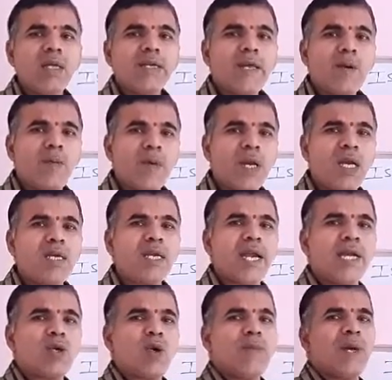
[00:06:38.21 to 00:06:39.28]
different
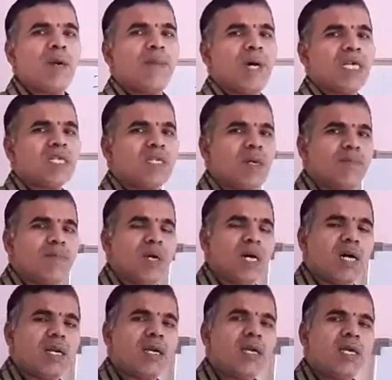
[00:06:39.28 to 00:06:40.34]
atomic mass
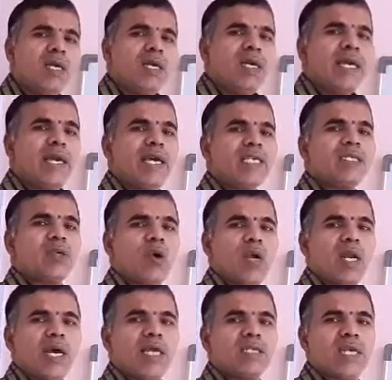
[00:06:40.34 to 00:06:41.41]
number is
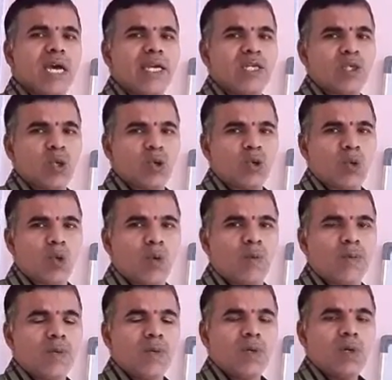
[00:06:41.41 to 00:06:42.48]
called as
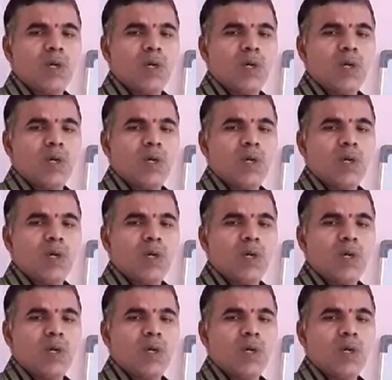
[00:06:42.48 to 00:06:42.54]
isotope.